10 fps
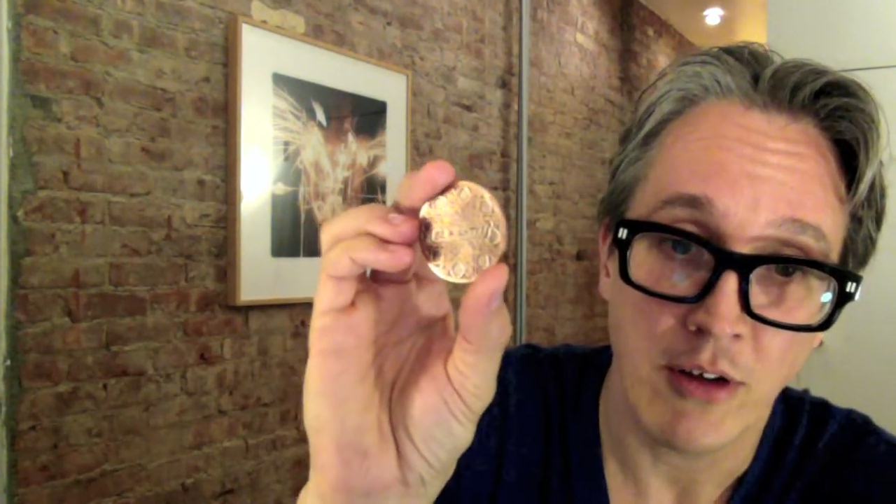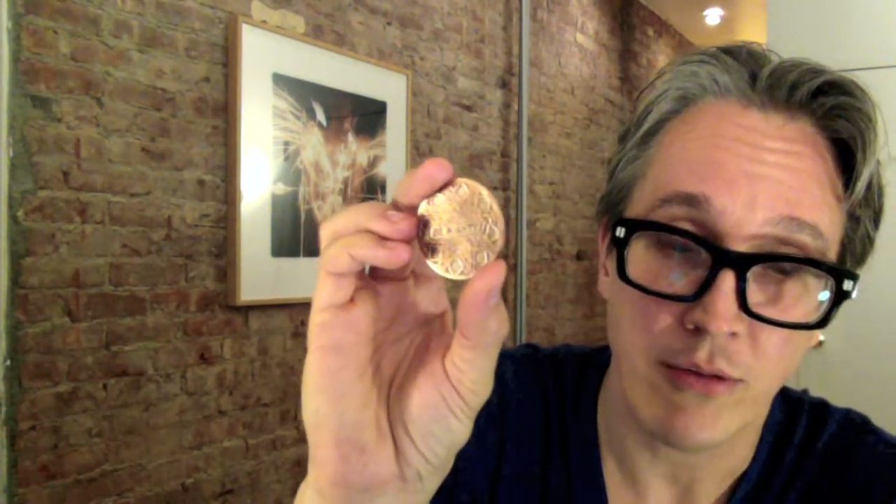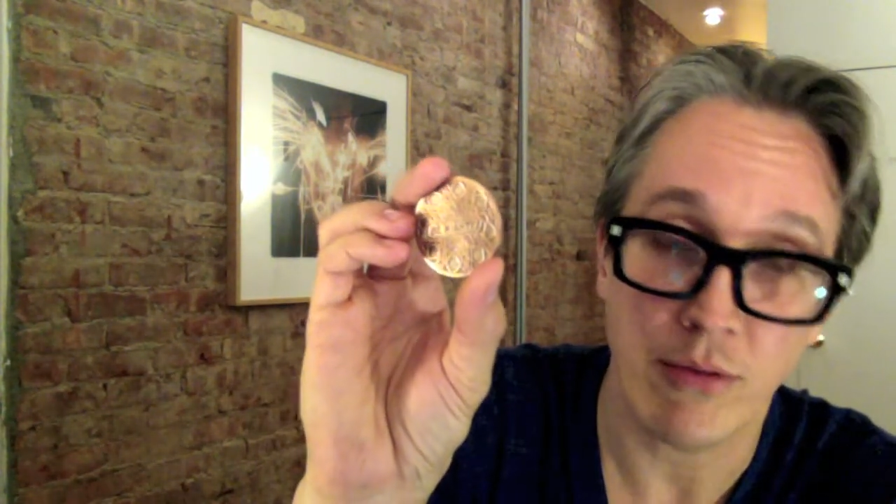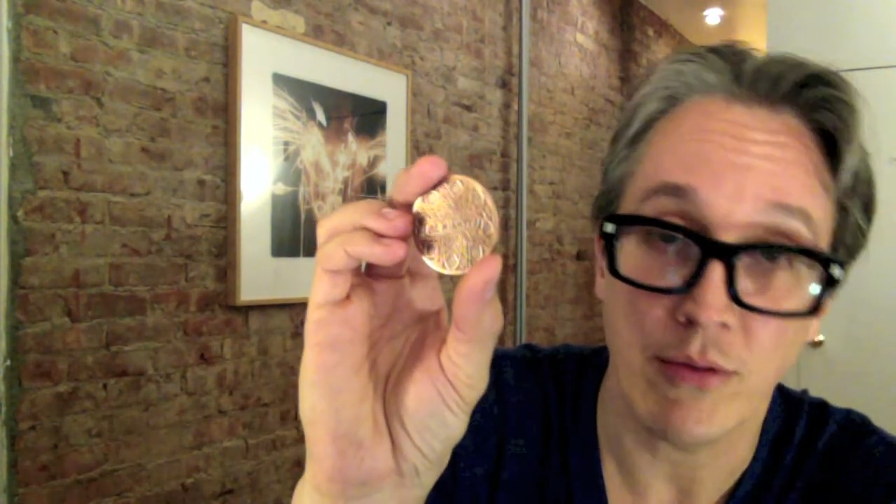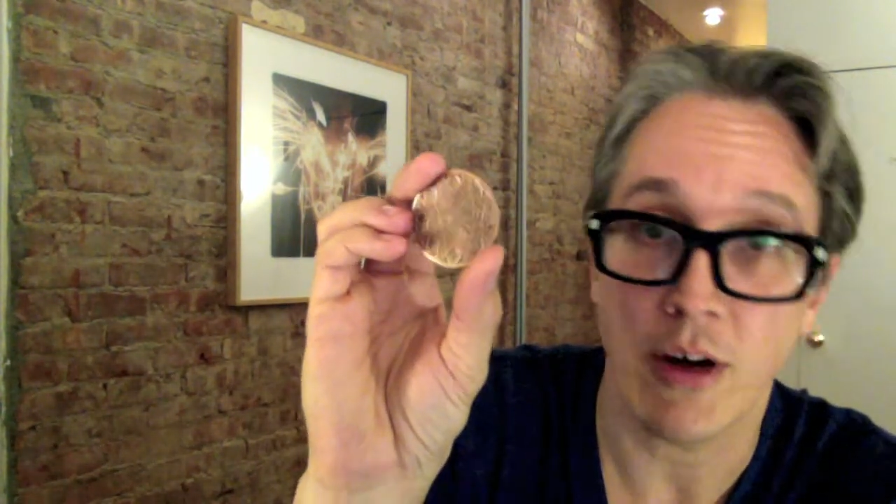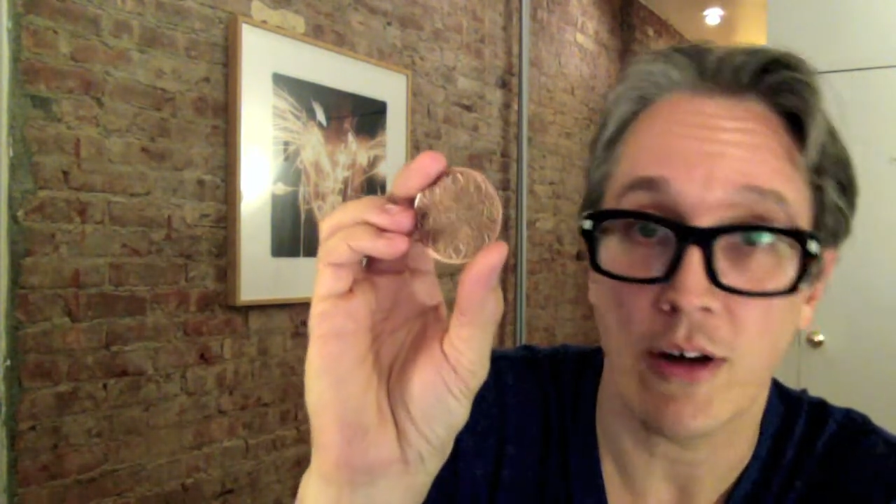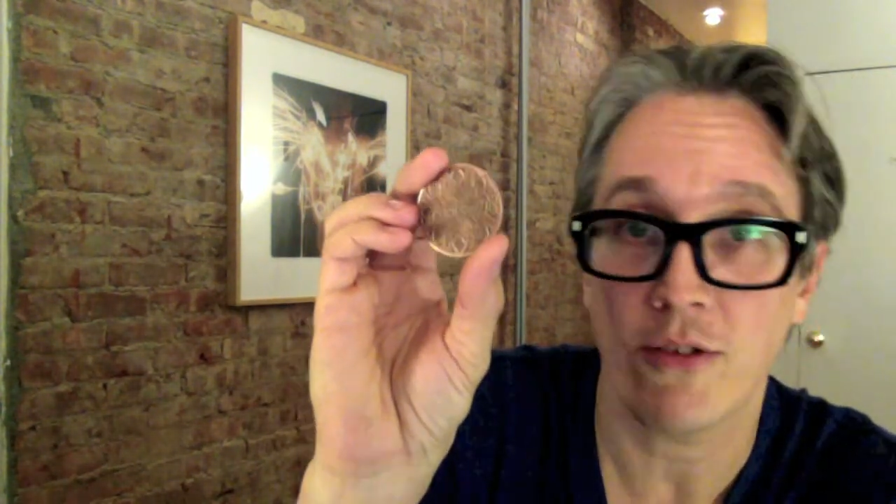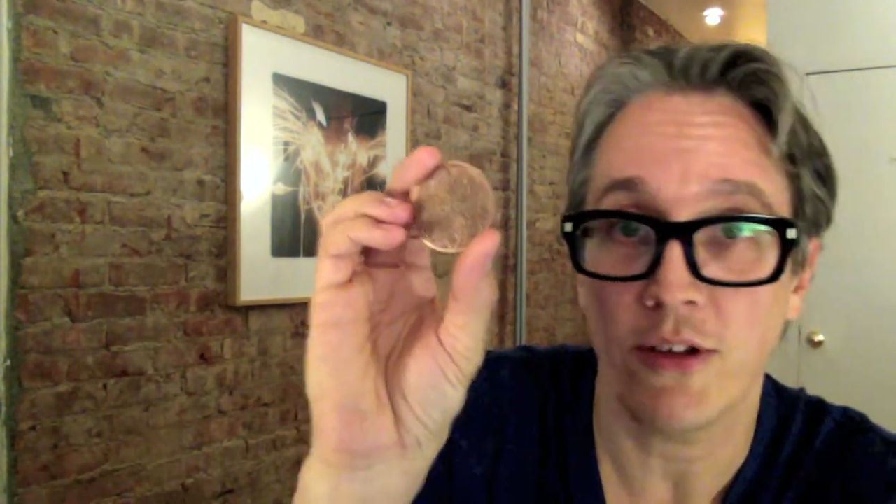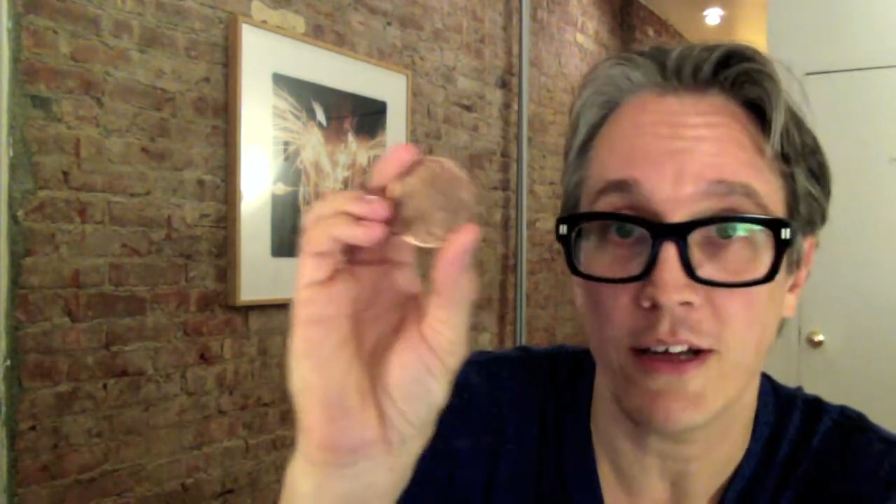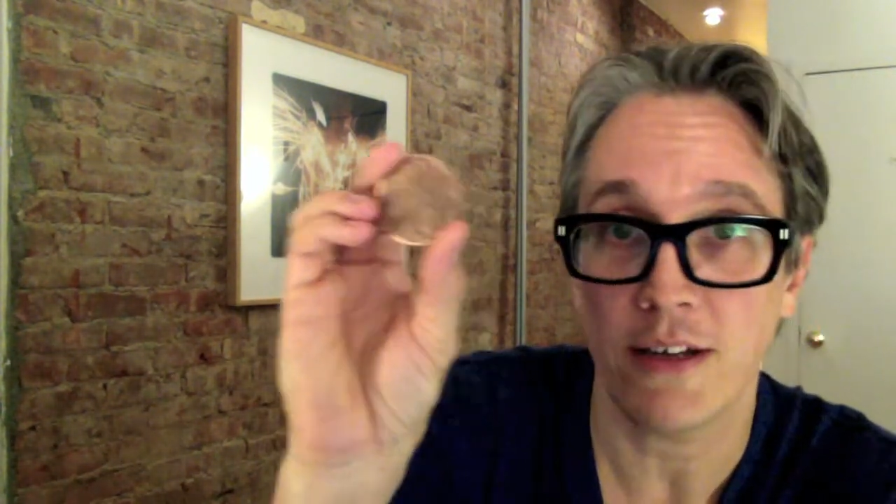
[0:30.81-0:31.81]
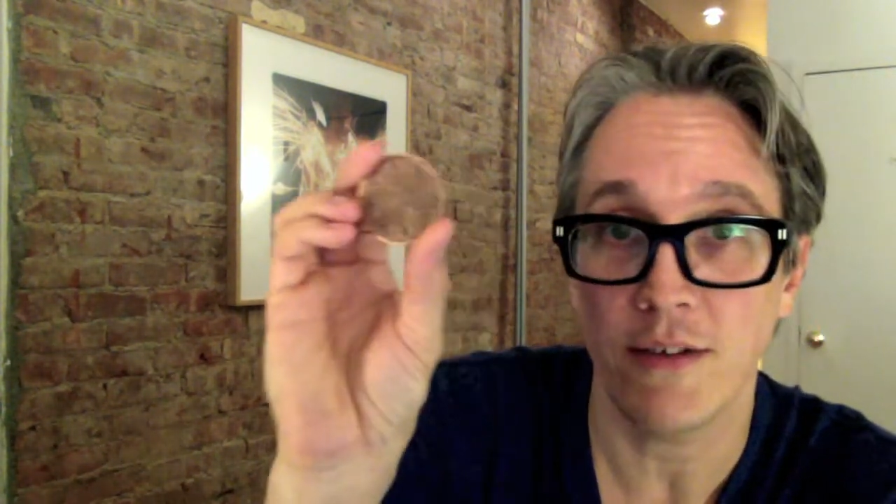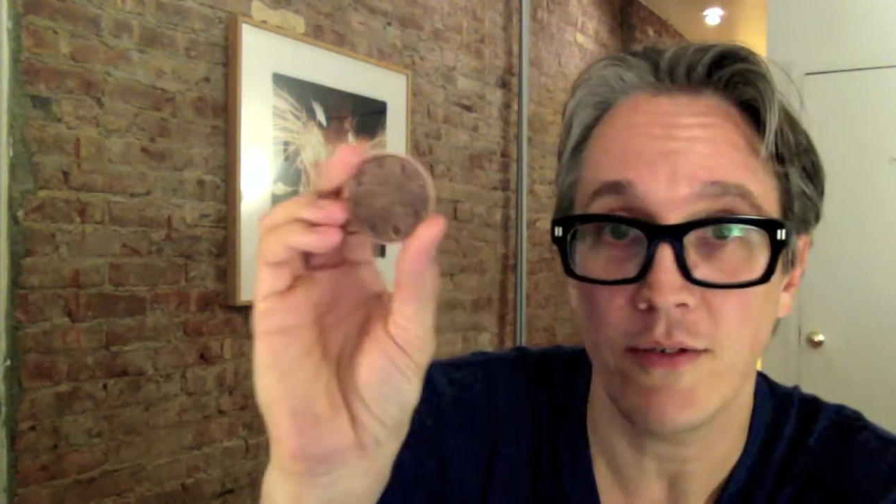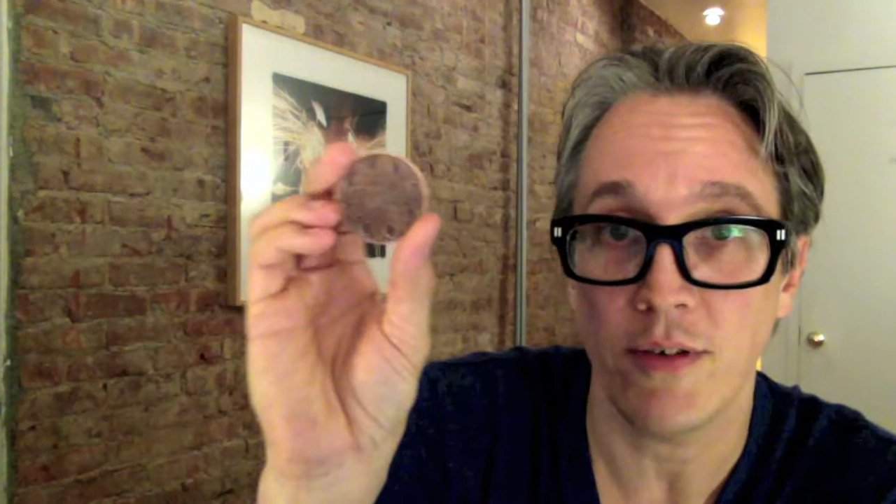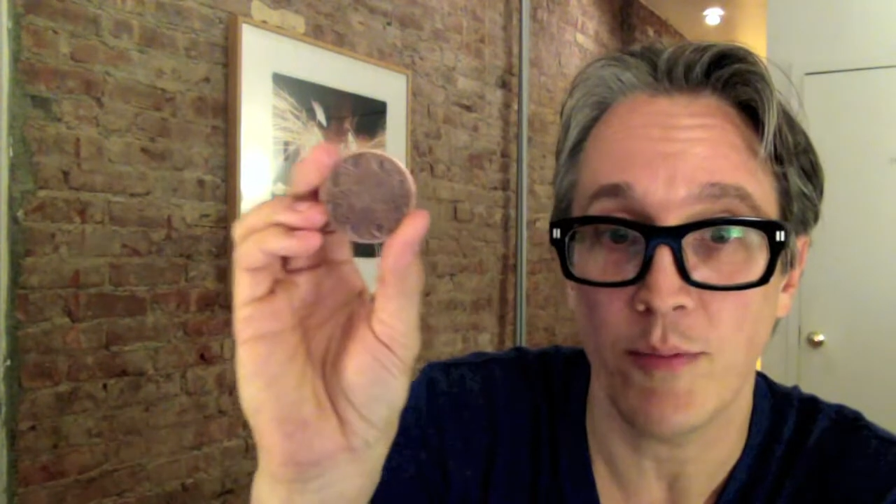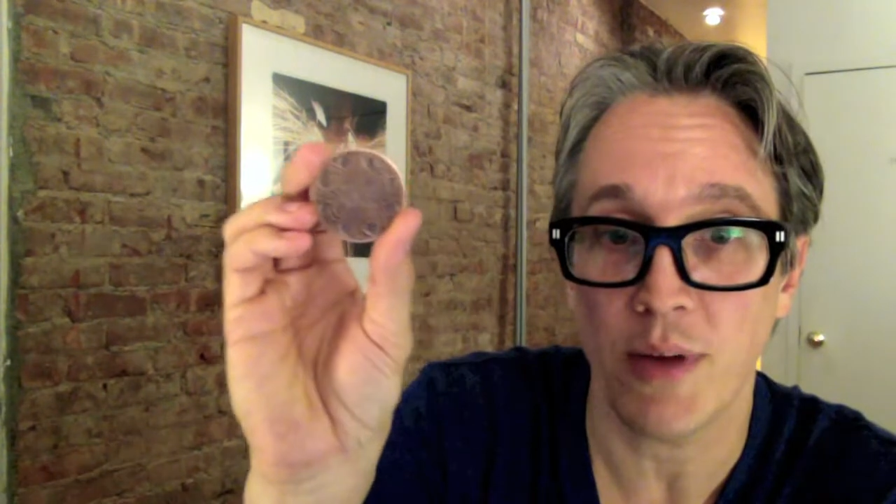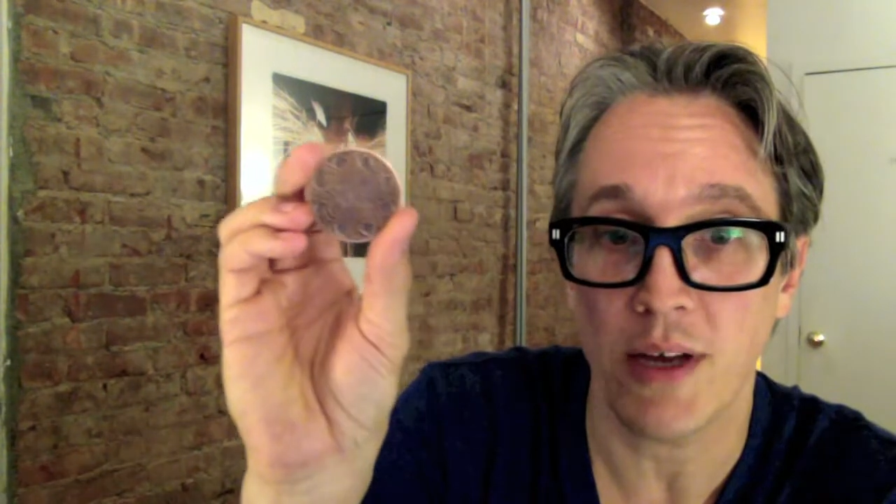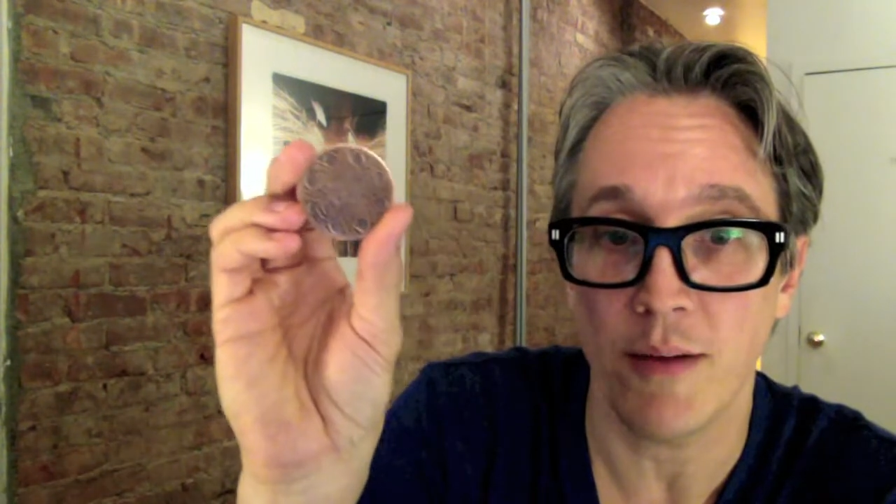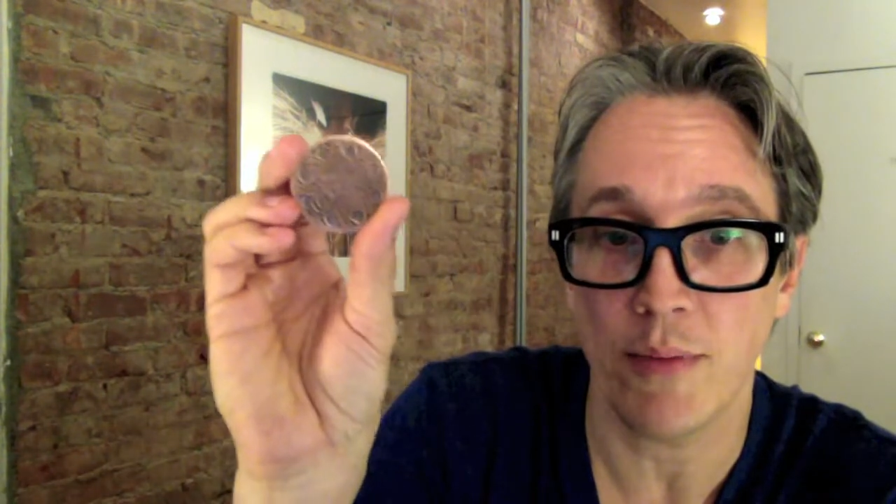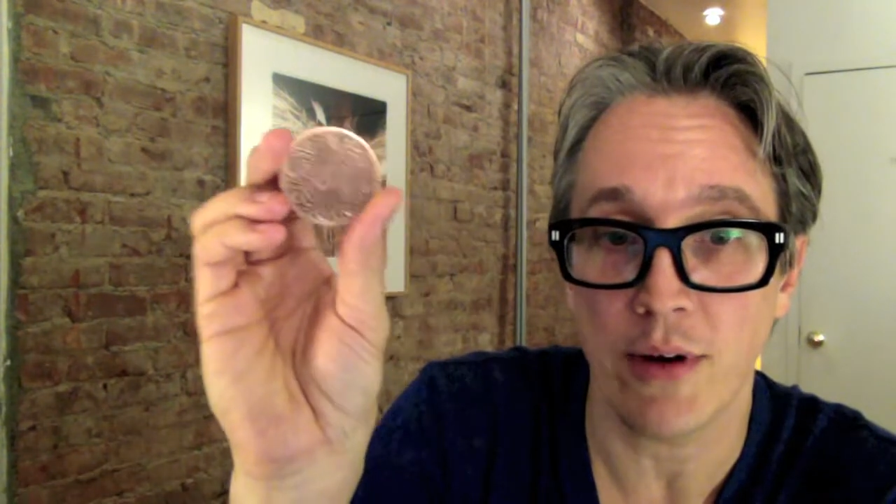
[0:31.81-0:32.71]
through the Artist Collective and become